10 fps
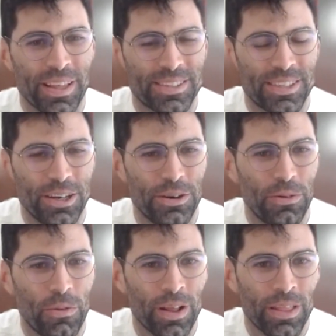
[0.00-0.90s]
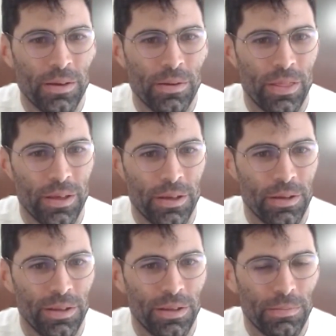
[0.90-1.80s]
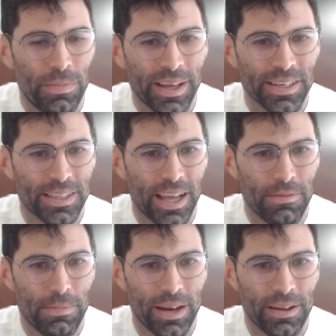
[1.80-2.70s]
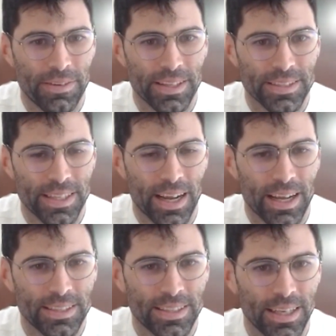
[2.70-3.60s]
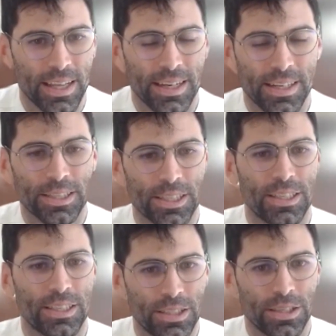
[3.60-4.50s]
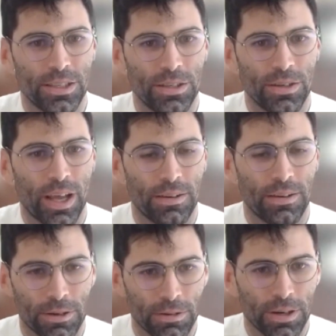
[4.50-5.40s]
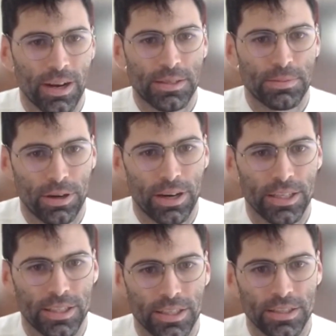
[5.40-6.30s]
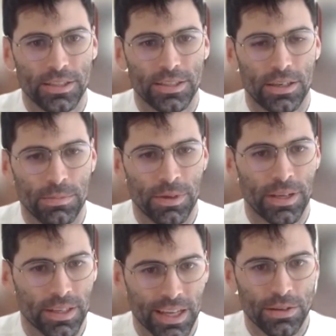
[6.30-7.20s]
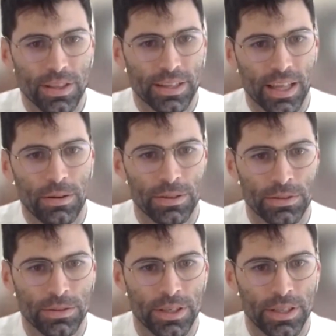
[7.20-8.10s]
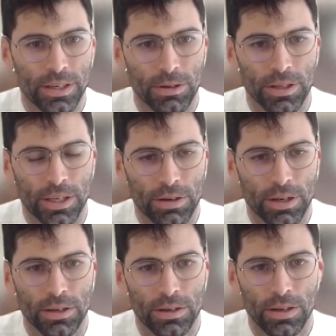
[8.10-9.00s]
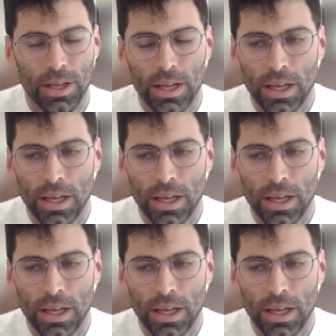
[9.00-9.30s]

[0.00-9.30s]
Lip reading: So one of the biggest kind of benefits that I see, in addition to kind of career exploration and discernment, because I do think that one's really, really critical,